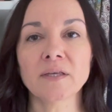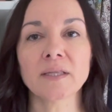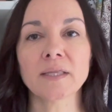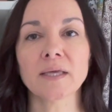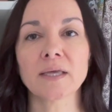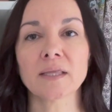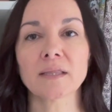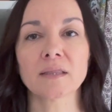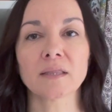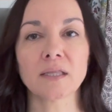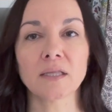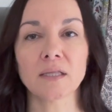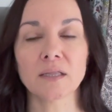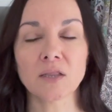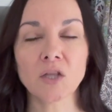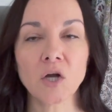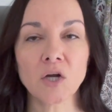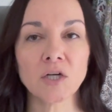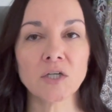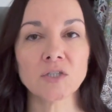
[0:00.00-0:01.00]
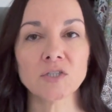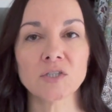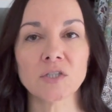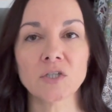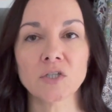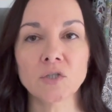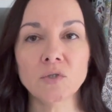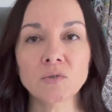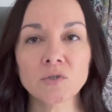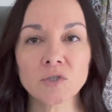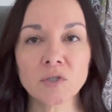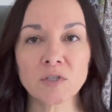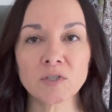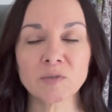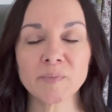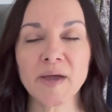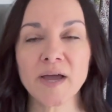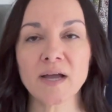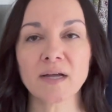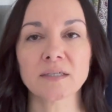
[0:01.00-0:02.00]
like the huge large
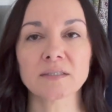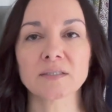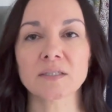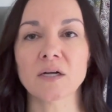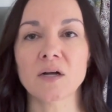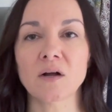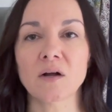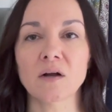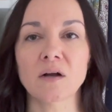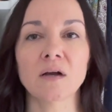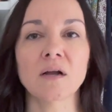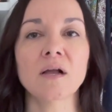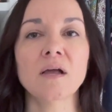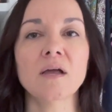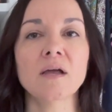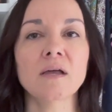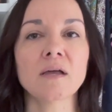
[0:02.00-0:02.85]
bags are